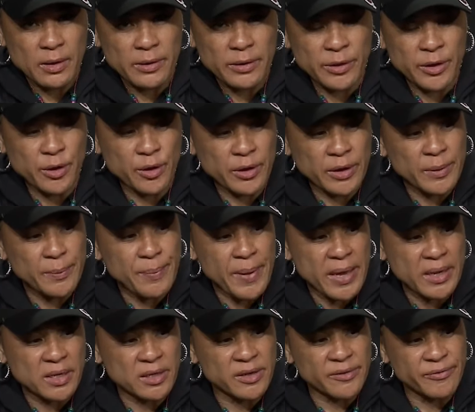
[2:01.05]
their
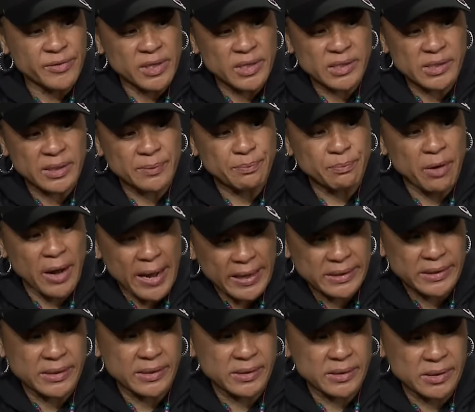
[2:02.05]
competitiveness in
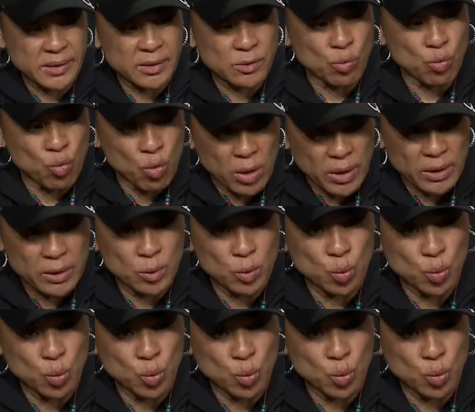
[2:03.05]
practice is what